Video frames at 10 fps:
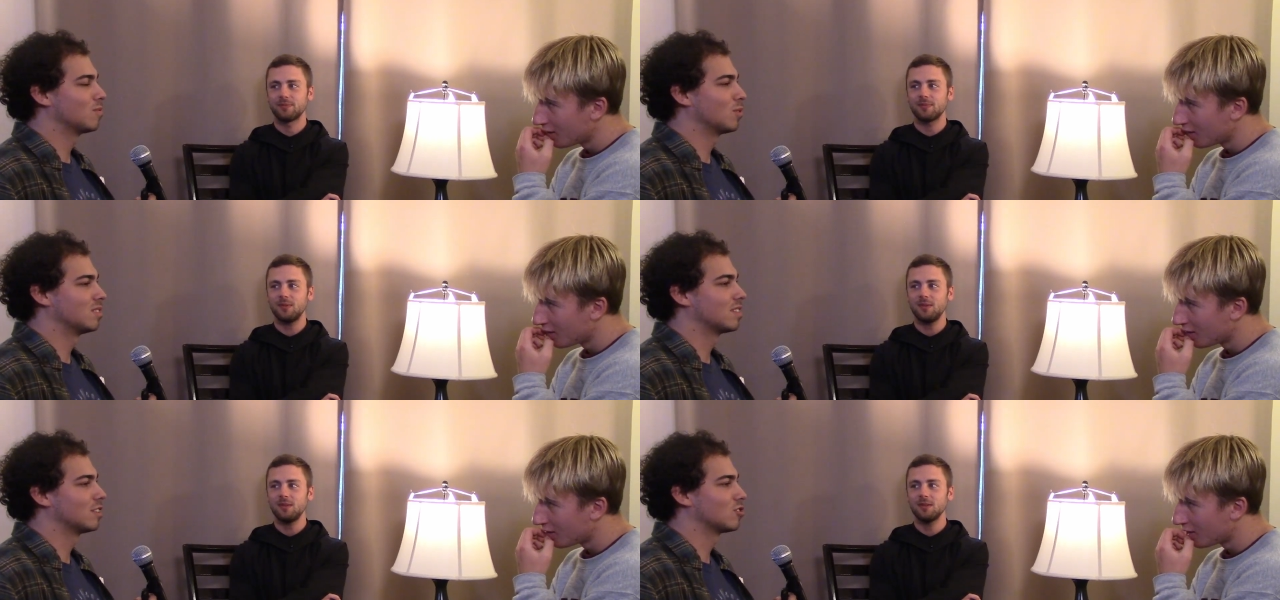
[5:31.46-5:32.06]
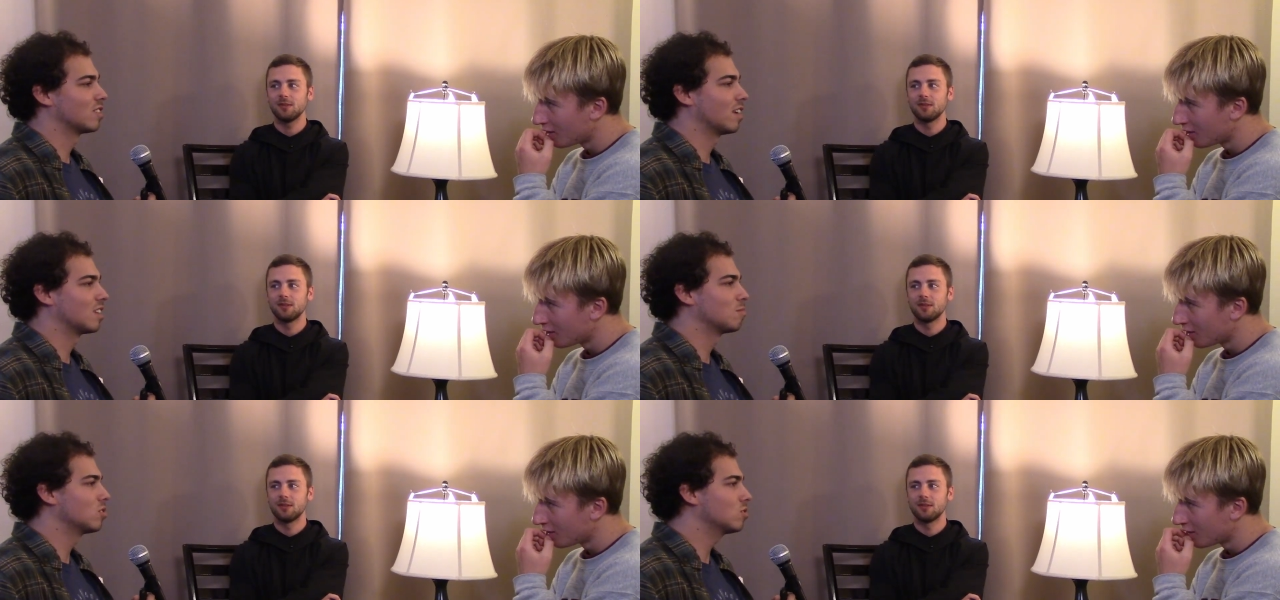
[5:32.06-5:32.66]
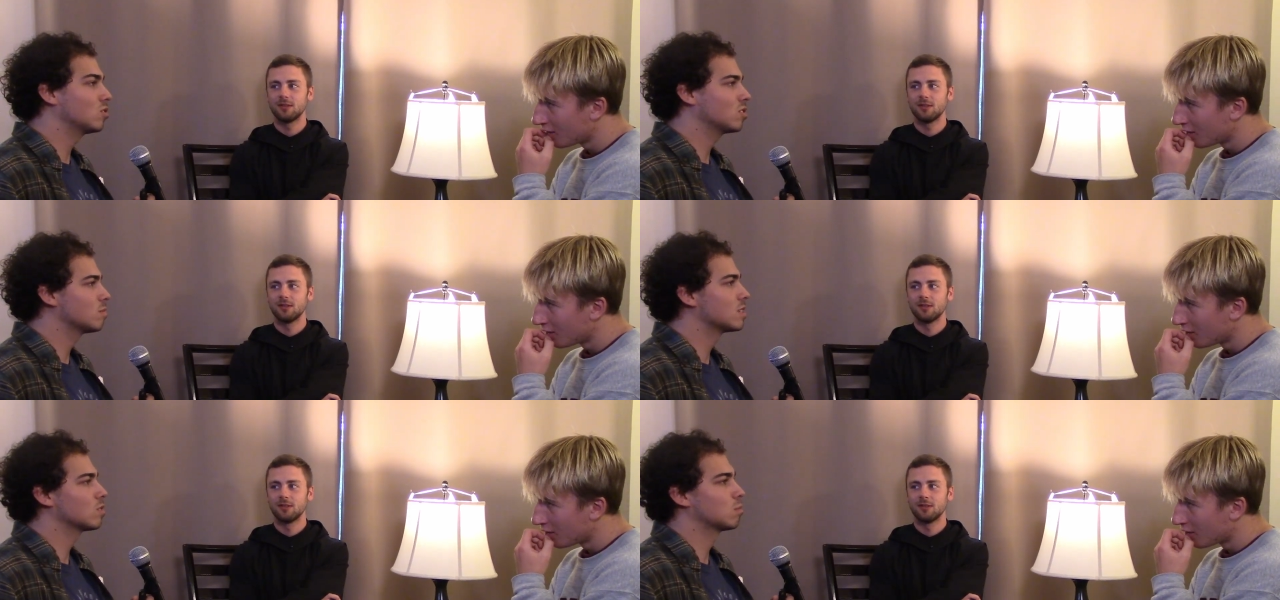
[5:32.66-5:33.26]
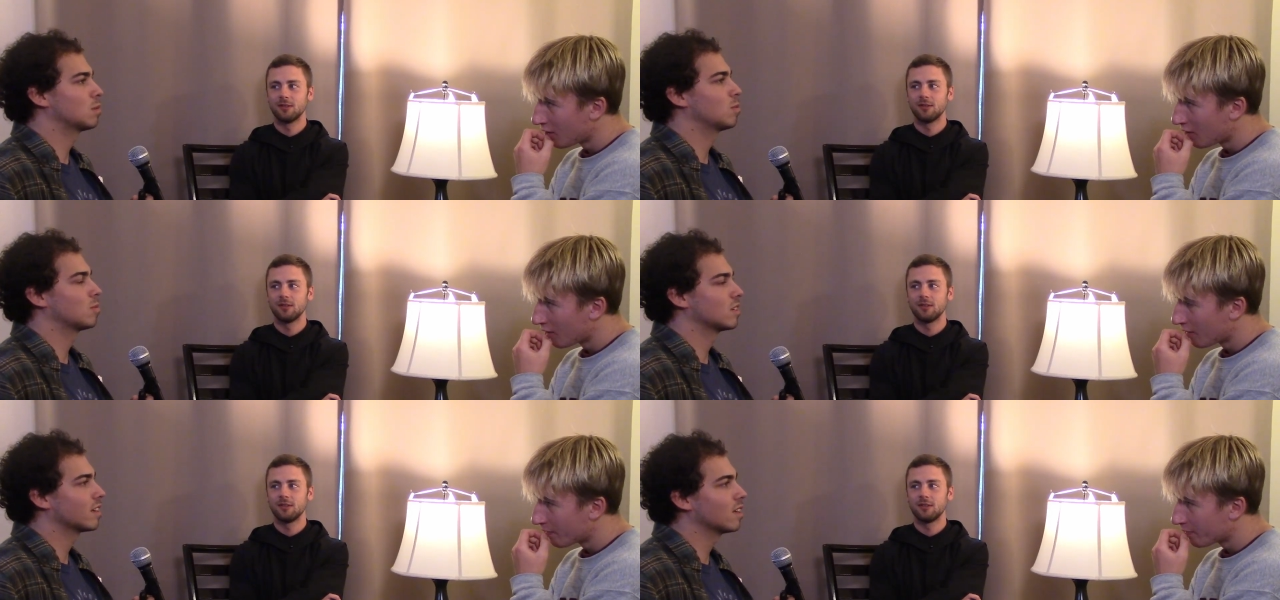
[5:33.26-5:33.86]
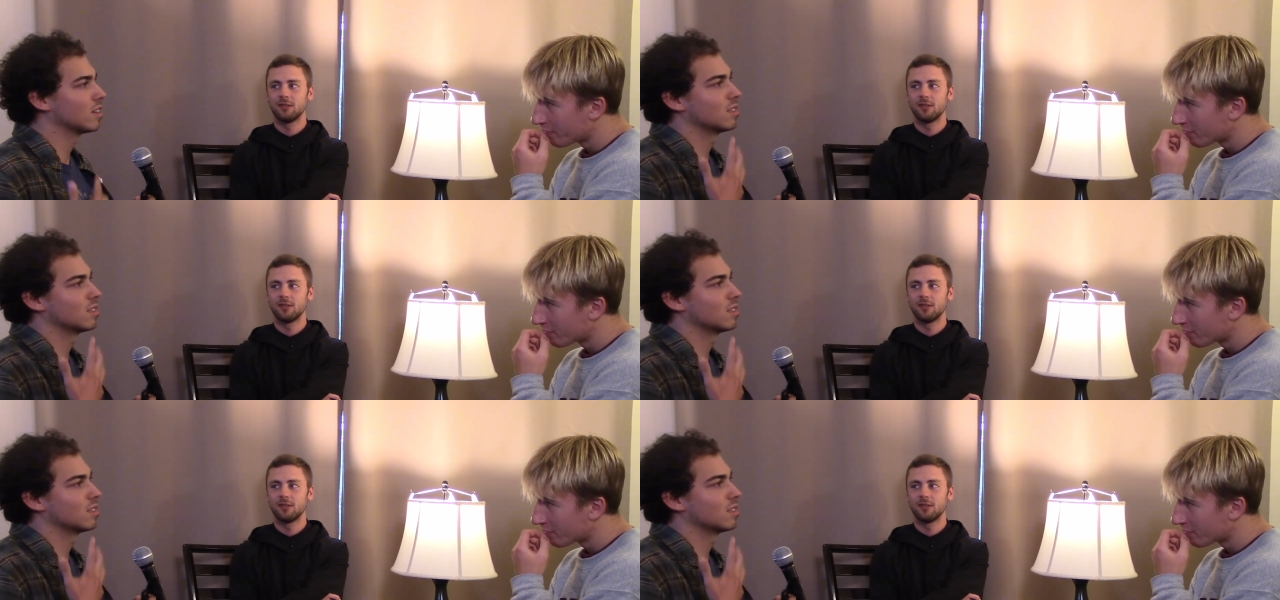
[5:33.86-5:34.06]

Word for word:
Speaker 1: full intentionality, mostly just to mess with people. But again,